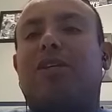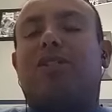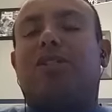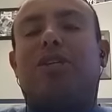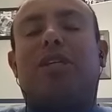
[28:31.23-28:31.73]

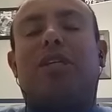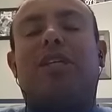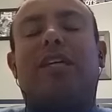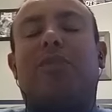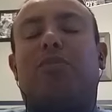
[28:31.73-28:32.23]
So you
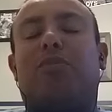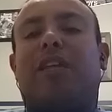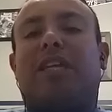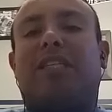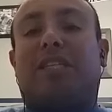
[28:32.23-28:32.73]
get a ref
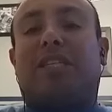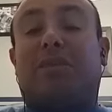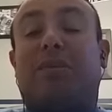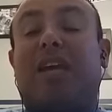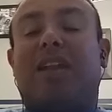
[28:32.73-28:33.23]
that's
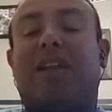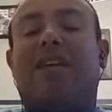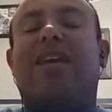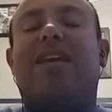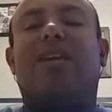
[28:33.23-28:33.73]
doing that,
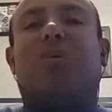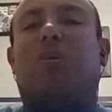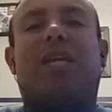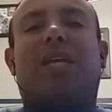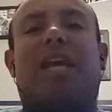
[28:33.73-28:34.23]
it can
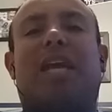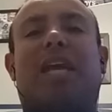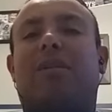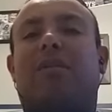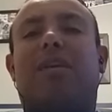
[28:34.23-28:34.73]
totally happen.
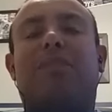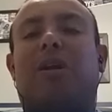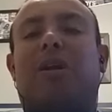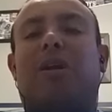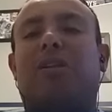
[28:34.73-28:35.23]

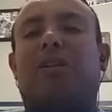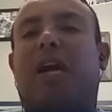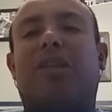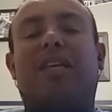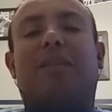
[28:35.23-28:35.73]
Baseball, I
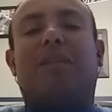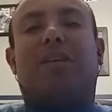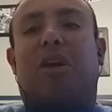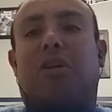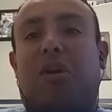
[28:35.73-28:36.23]
think it'd be a
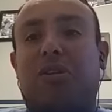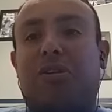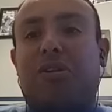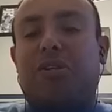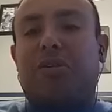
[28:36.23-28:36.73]
lot harder to
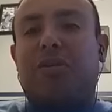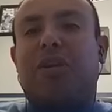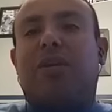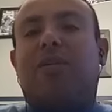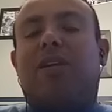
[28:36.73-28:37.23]
do,
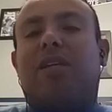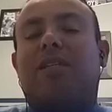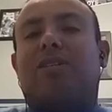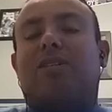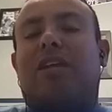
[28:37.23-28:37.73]
because as it
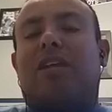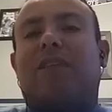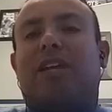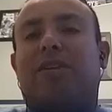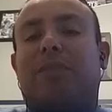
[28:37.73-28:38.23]
is, there's a lot of
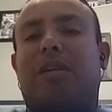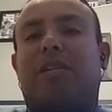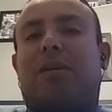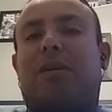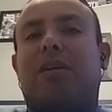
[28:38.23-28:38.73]
failure in
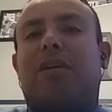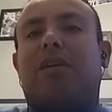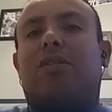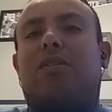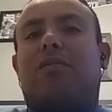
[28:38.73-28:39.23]
baseball.
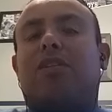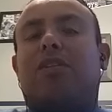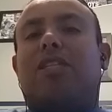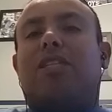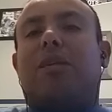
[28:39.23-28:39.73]
So if you
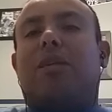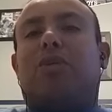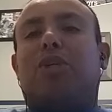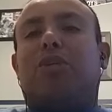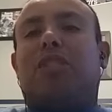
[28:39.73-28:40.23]
see somebody go
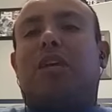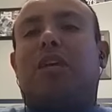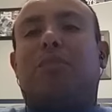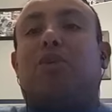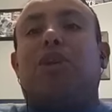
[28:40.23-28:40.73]
into a
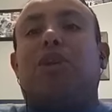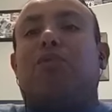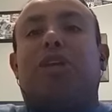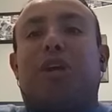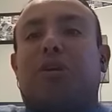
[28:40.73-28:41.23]
slump, you wouldn't
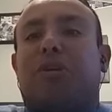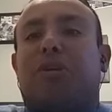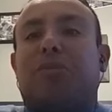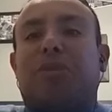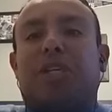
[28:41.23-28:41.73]
really know. You
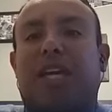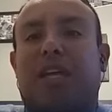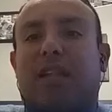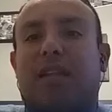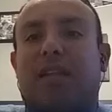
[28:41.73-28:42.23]
couldn't really
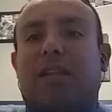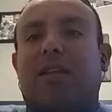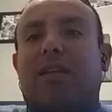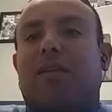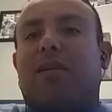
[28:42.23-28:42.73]
tell.
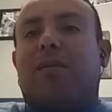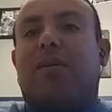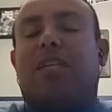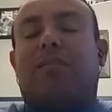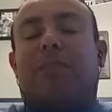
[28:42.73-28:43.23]
But
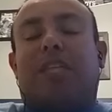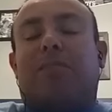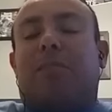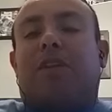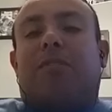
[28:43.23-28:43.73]
yes,
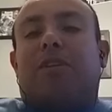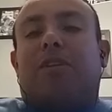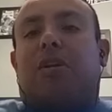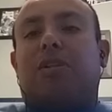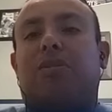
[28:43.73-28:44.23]
basketball by far is the
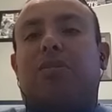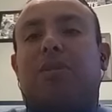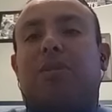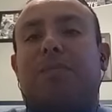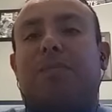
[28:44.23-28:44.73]
hardest one.